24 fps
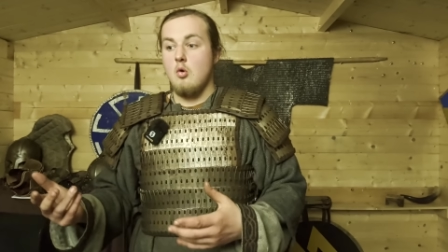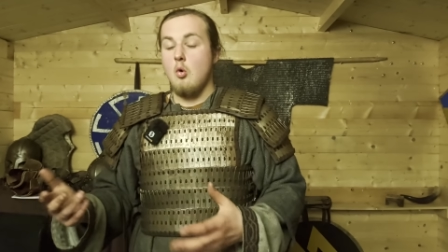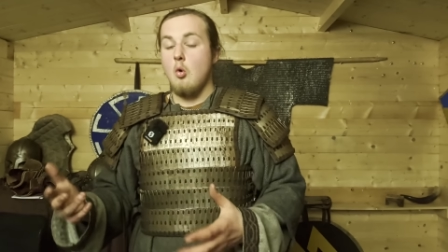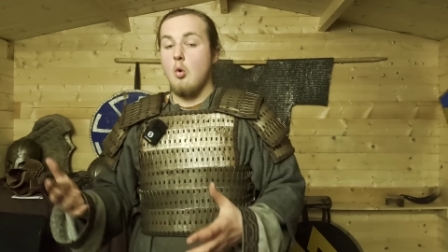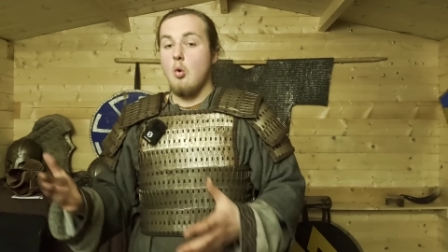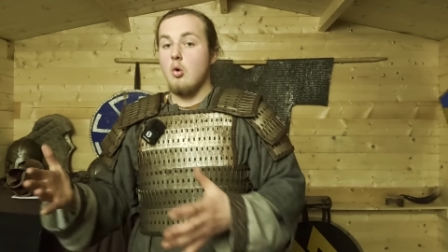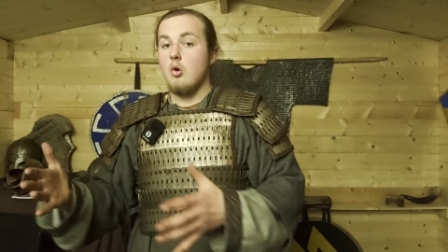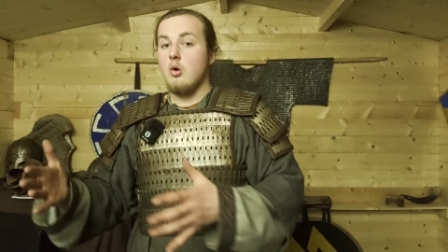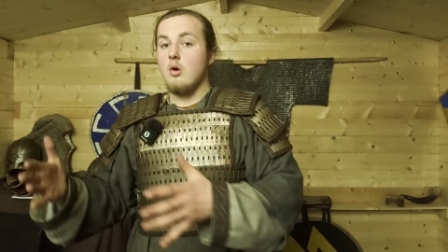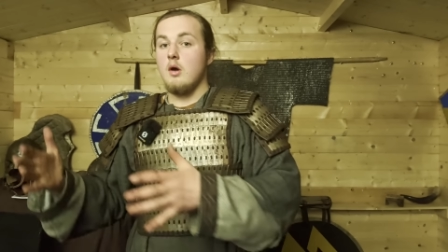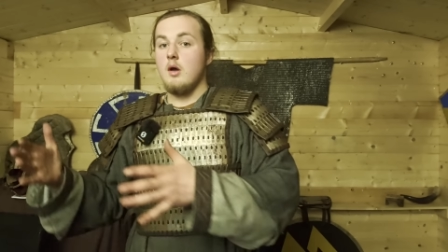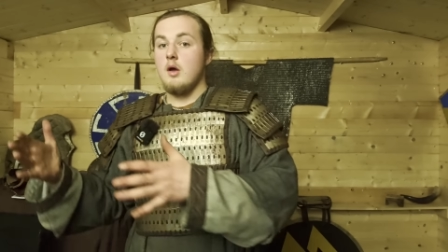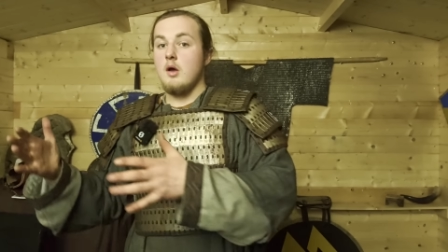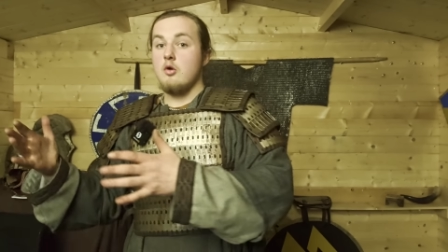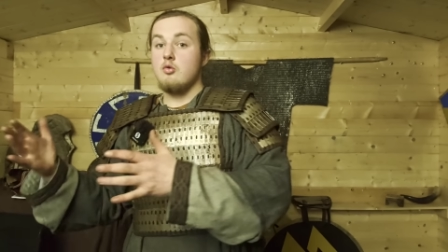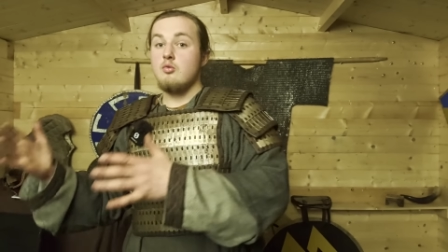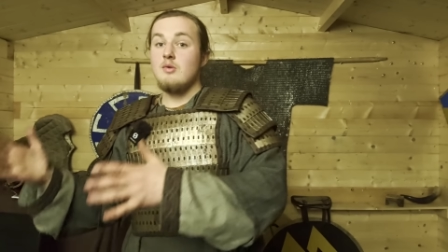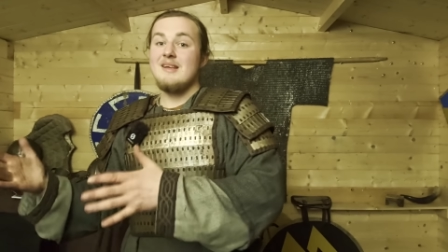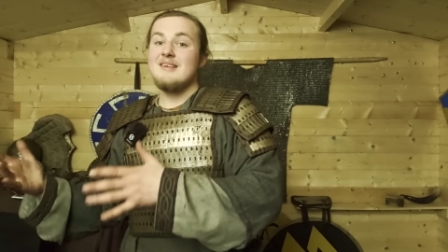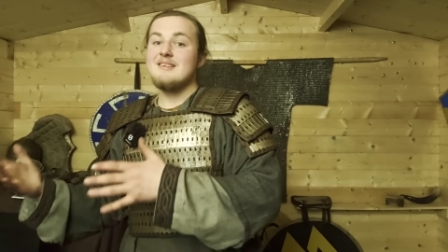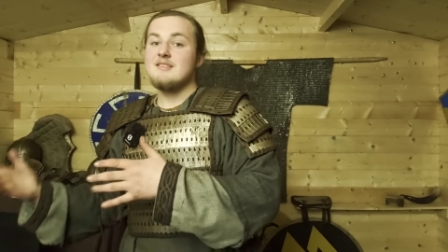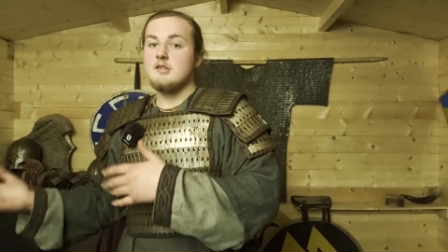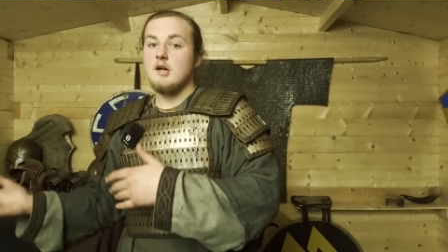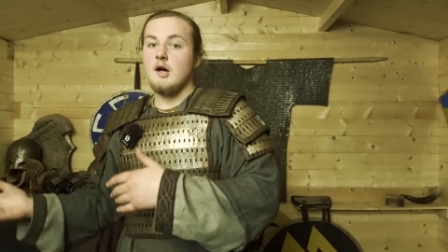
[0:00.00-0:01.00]
or
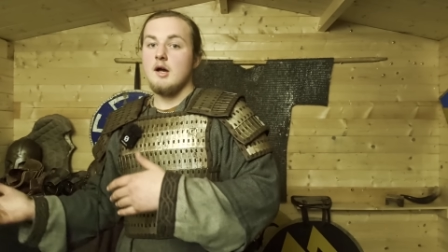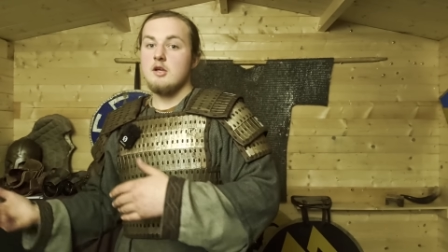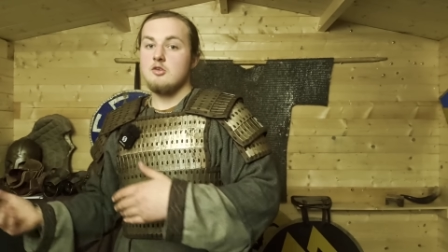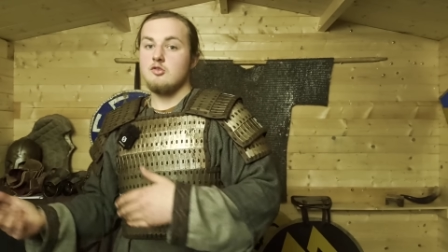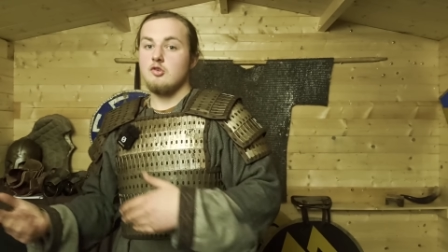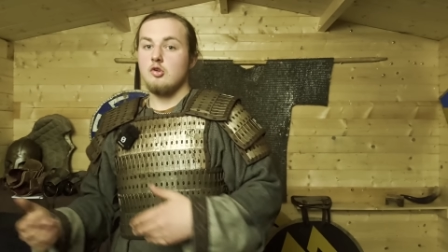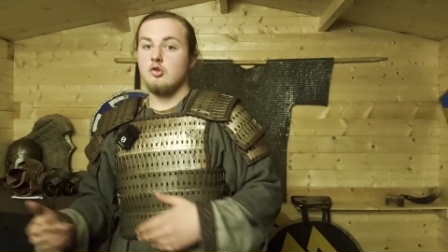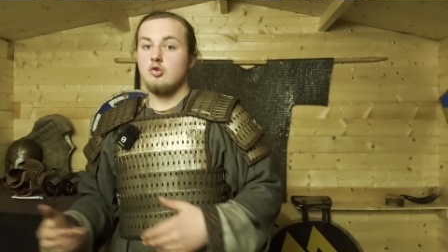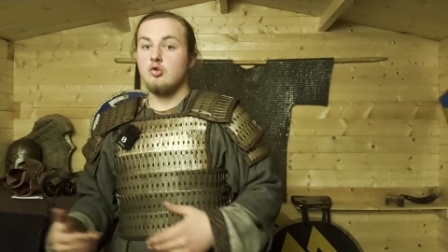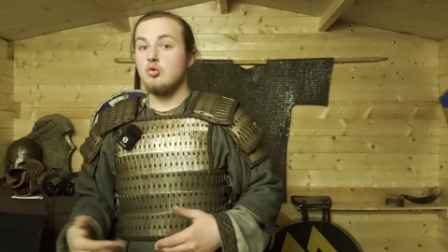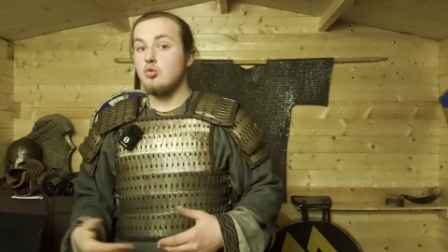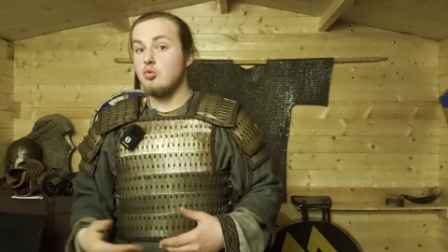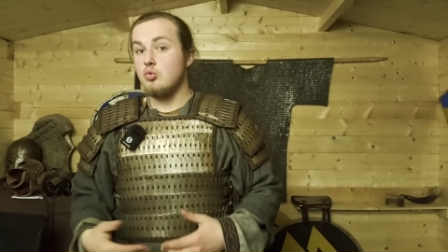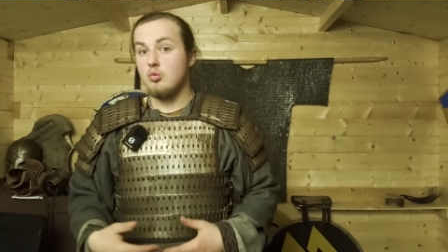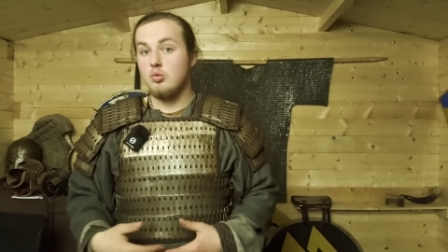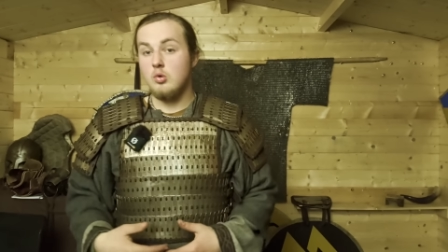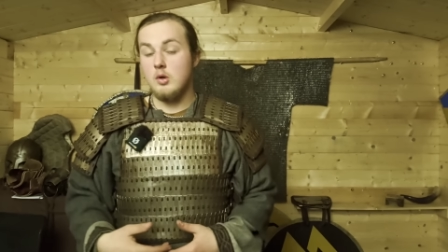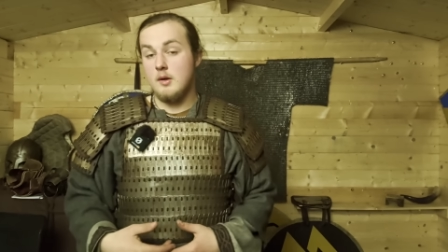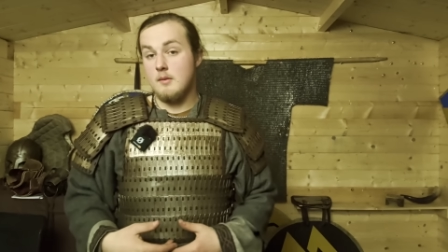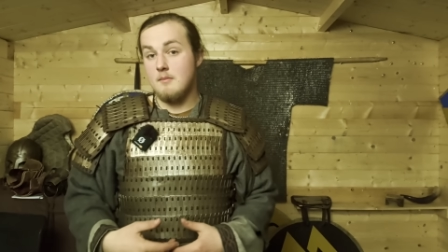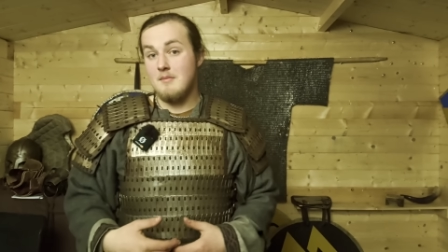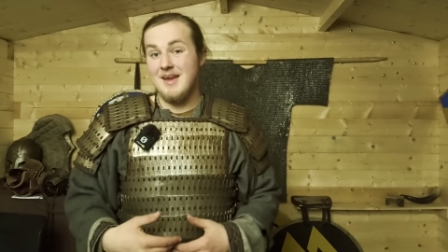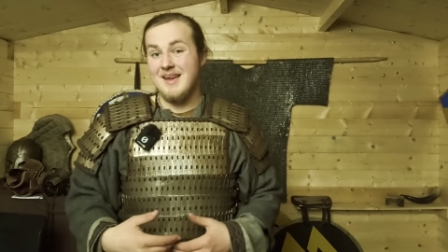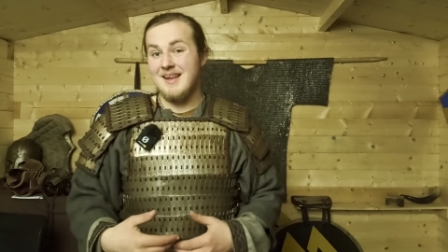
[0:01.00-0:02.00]
resize
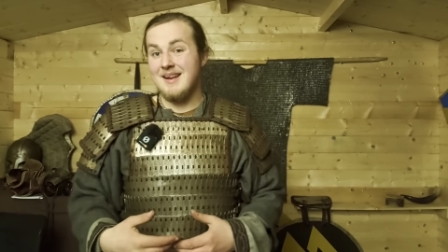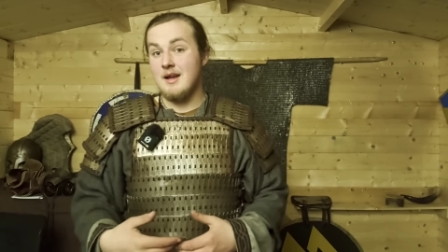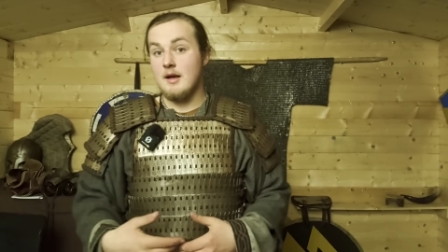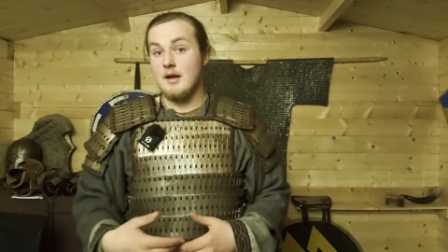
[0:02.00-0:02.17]
to make like